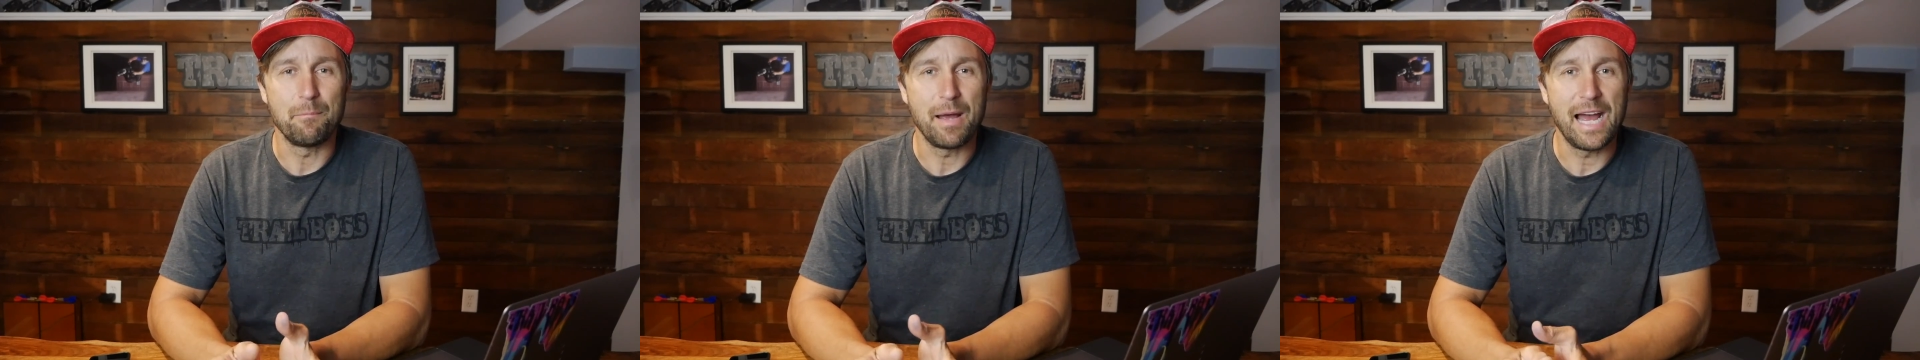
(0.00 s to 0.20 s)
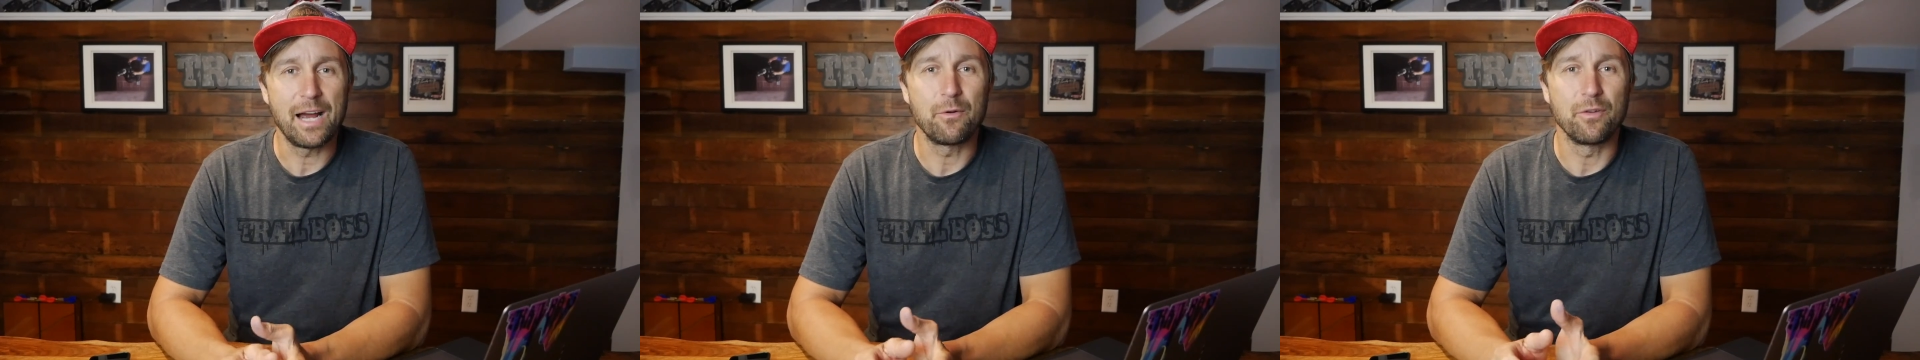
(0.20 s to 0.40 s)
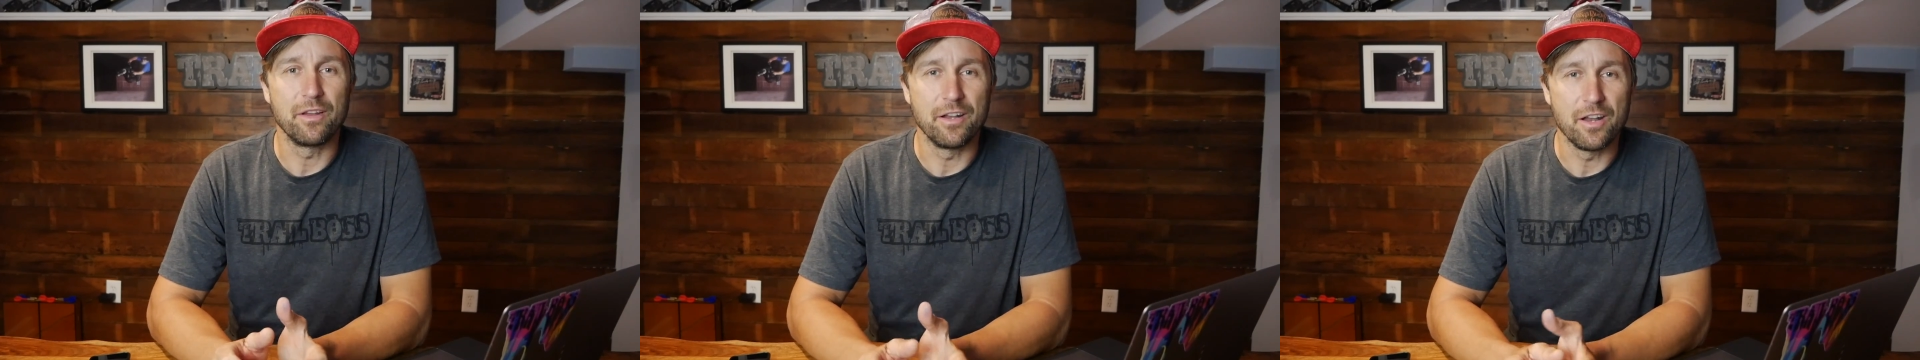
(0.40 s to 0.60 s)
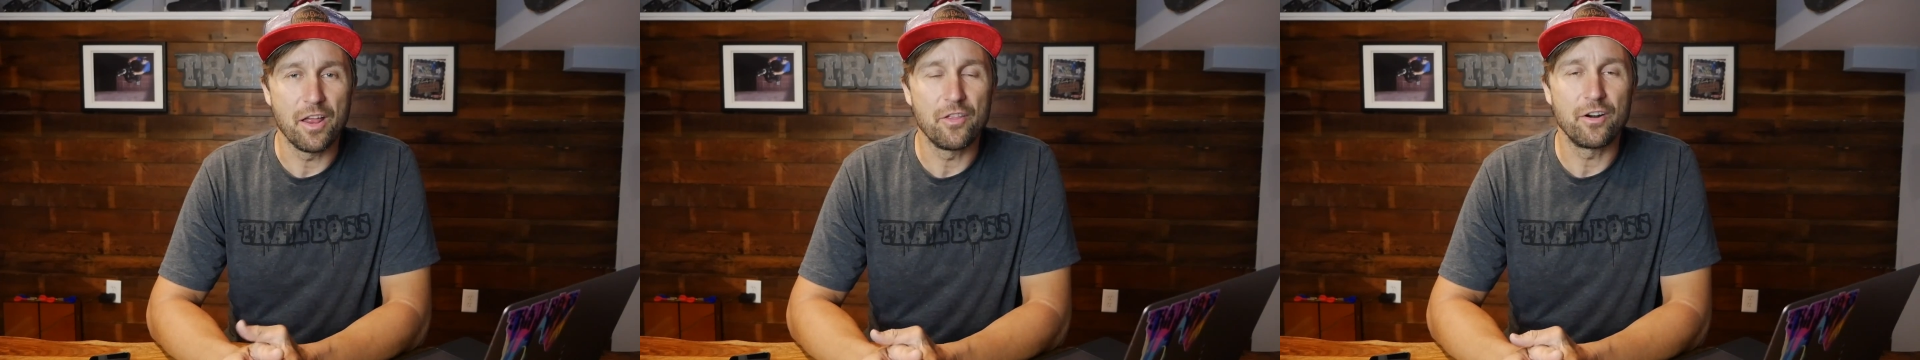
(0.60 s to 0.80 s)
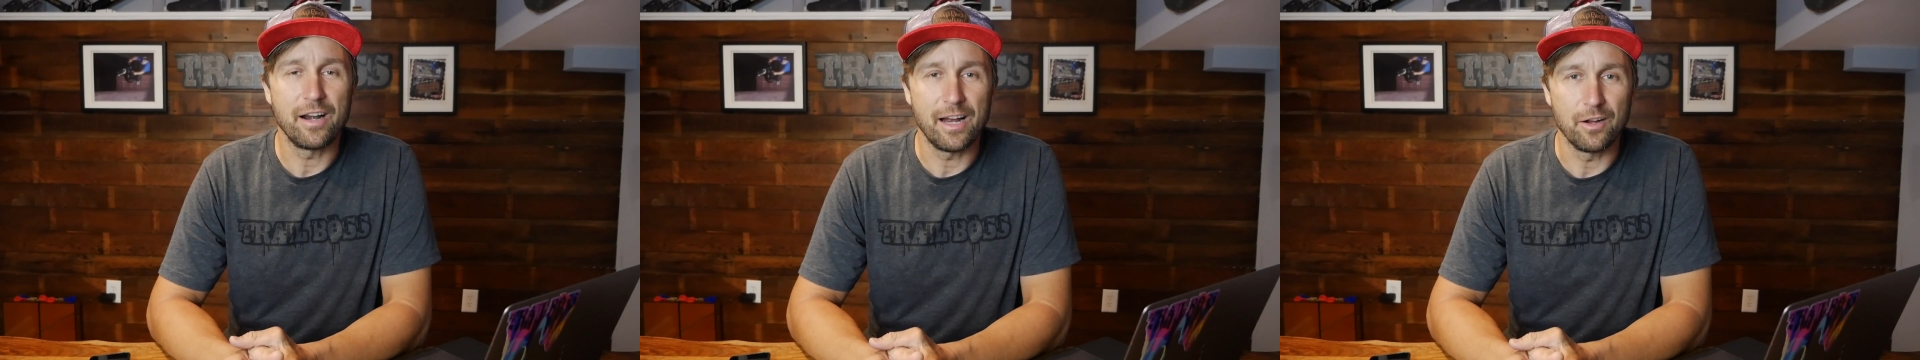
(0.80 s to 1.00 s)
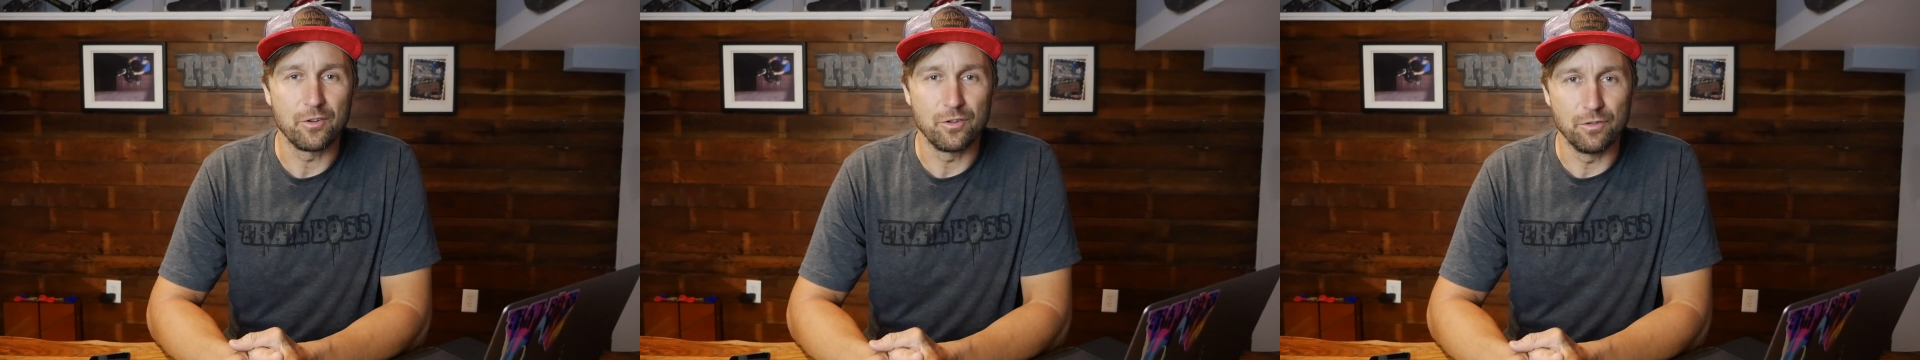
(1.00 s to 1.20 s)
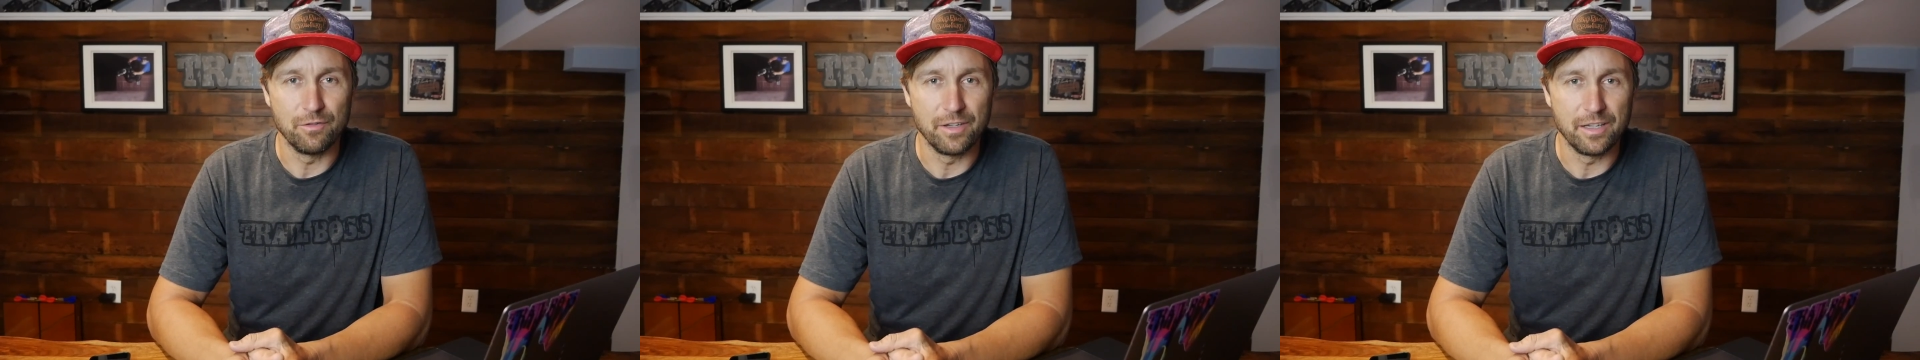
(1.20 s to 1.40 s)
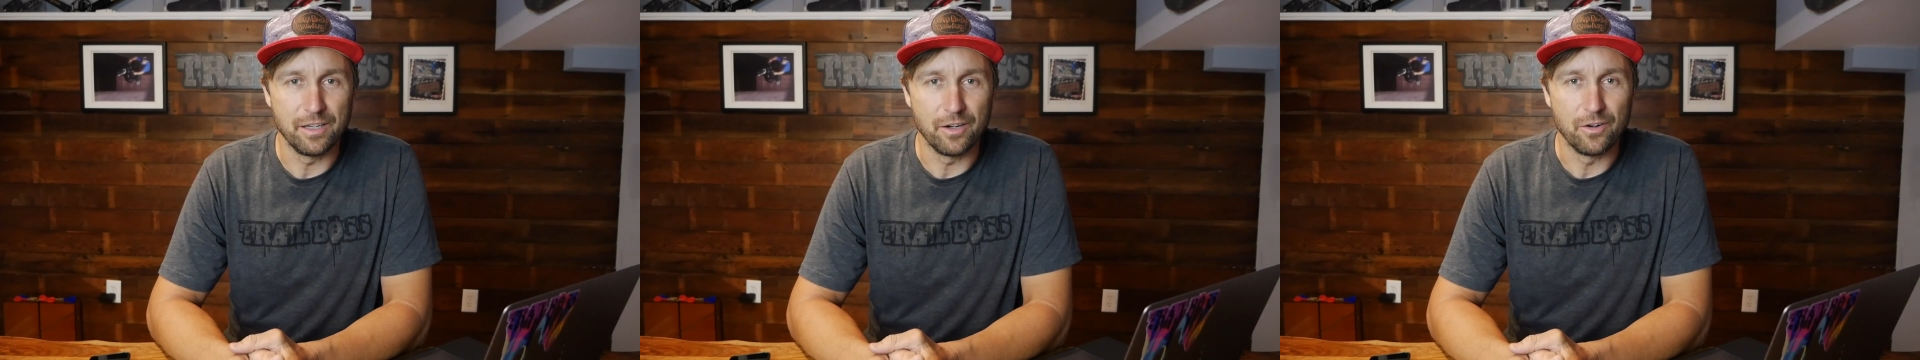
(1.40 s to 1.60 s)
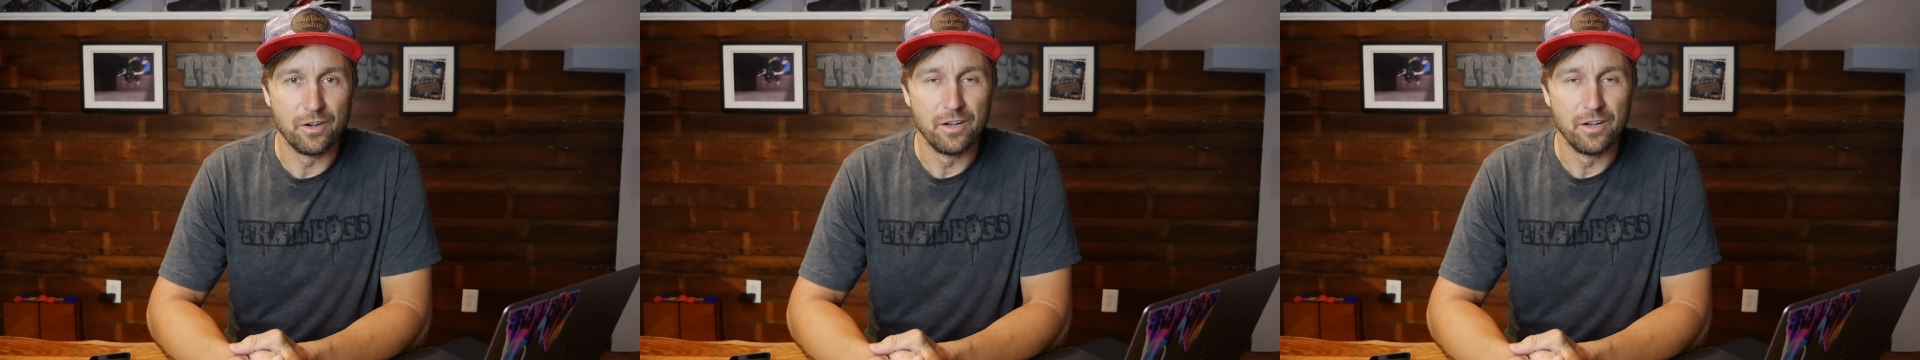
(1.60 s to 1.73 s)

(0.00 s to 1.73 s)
back with another how-to video.